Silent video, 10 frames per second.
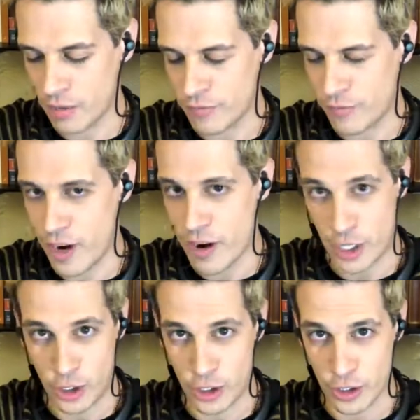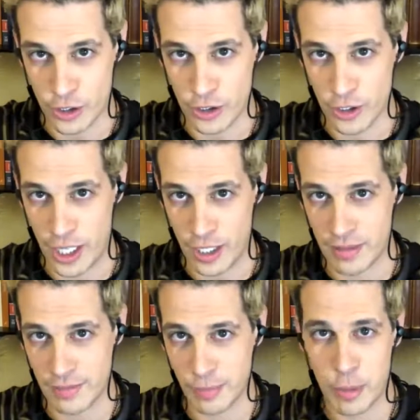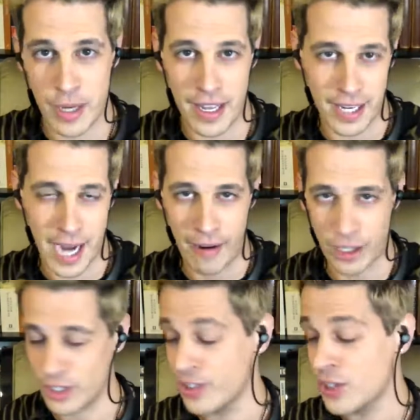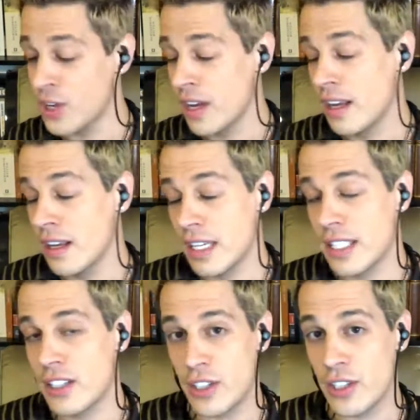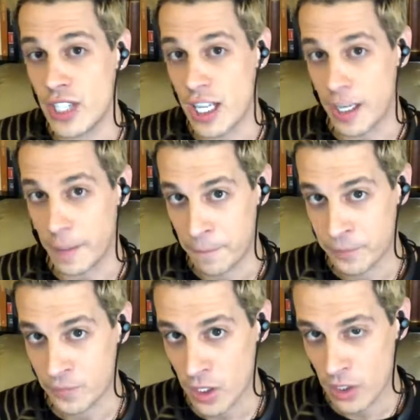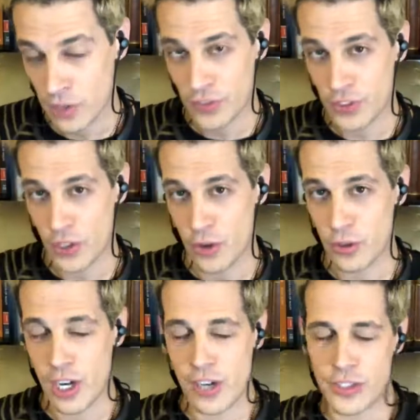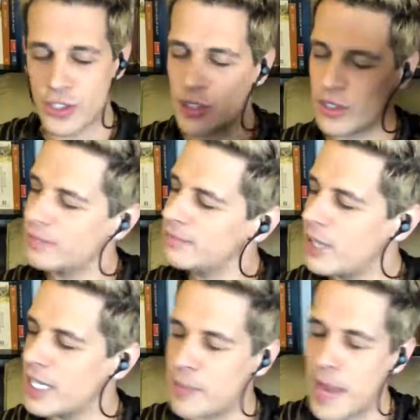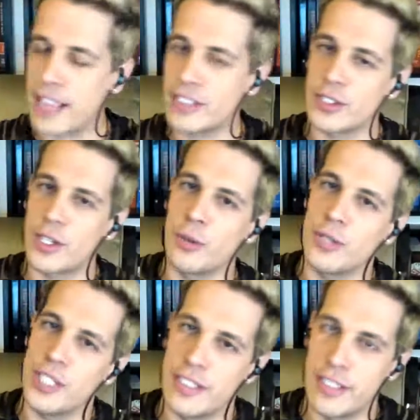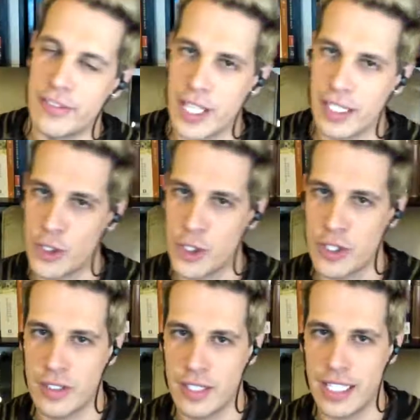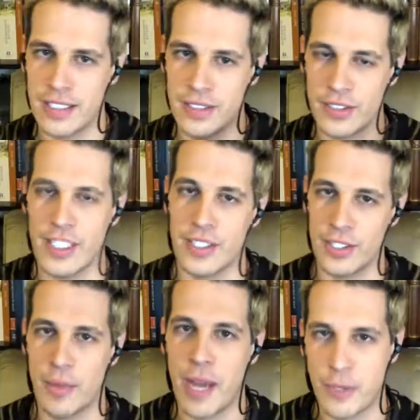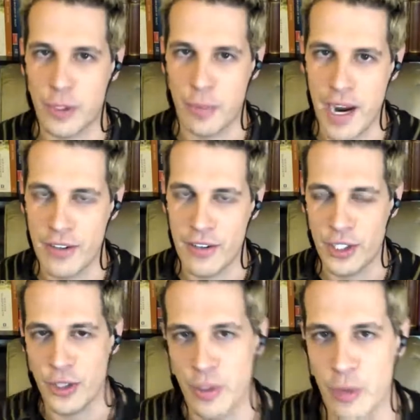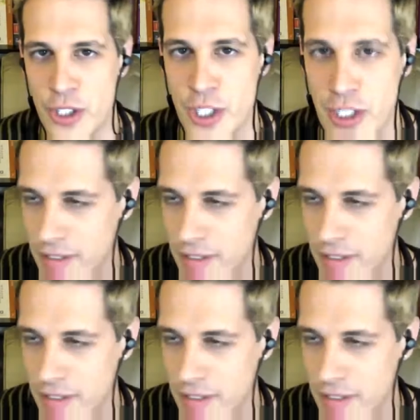very good at playing characters, and I can sing. So cast your mind back to the golden era of television and to the things that perhaps your parents enjoyed watching